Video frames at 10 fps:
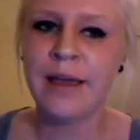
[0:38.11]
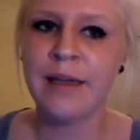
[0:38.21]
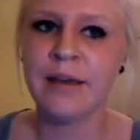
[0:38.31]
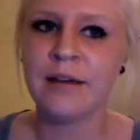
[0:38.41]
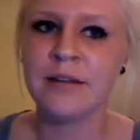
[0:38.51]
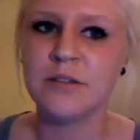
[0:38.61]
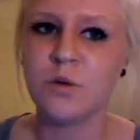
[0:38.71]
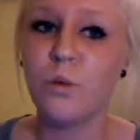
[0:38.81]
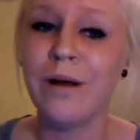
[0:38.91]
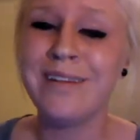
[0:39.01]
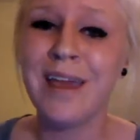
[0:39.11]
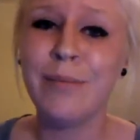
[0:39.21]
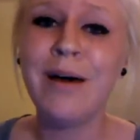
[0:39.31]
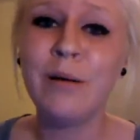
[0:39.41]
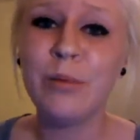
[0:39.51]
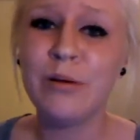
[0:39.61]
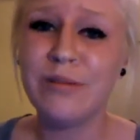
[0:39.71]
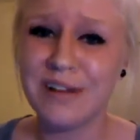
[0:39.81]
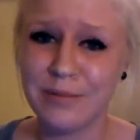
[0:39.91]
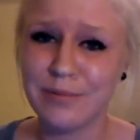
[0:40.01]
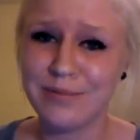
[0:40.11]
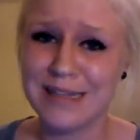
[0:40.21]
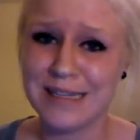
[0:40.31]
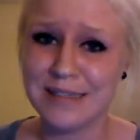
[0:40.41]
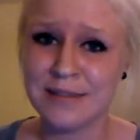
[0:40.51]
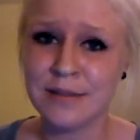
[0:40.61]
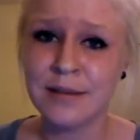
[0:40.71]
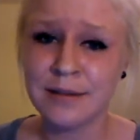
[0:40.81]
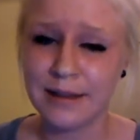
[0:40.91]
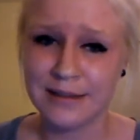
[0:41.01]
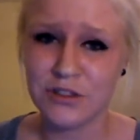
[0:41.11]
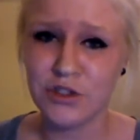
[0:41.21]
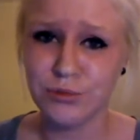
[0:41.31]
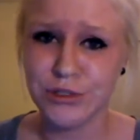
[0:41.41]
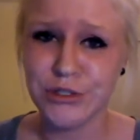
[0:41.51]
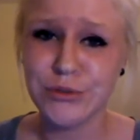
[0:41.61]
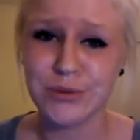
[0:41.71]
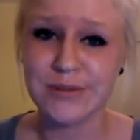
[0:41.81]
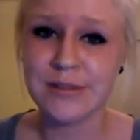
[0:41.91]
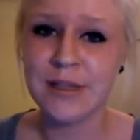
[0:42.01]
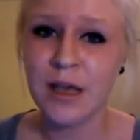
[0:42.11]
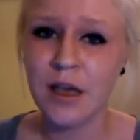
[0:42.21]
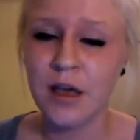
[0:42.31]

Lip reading: and one came up from these two dudes,